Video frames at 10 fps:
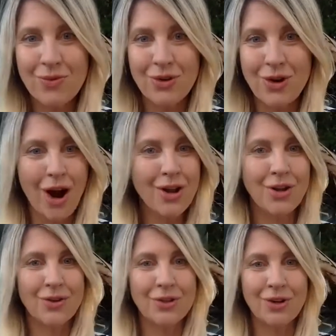got
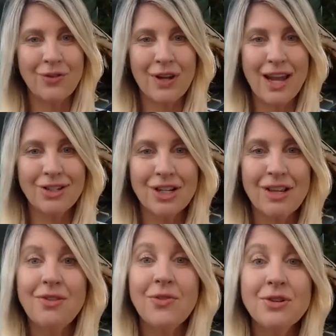your certification in
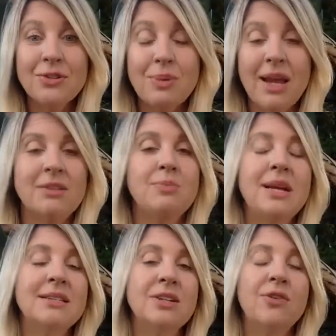the first place,
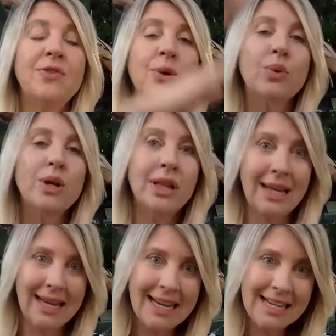because it'll feel
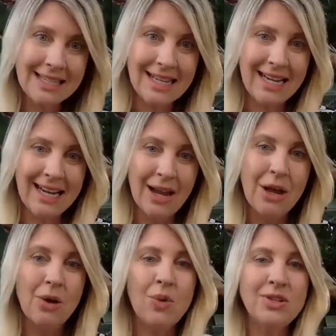really easy
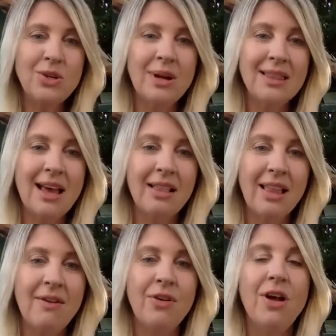once you hit that
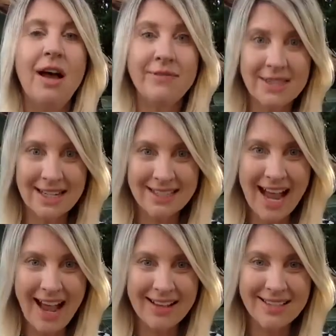level of
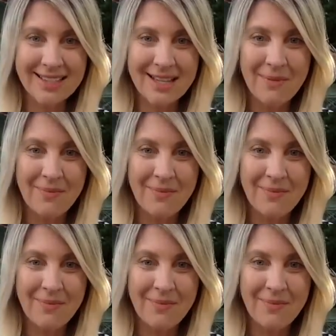success.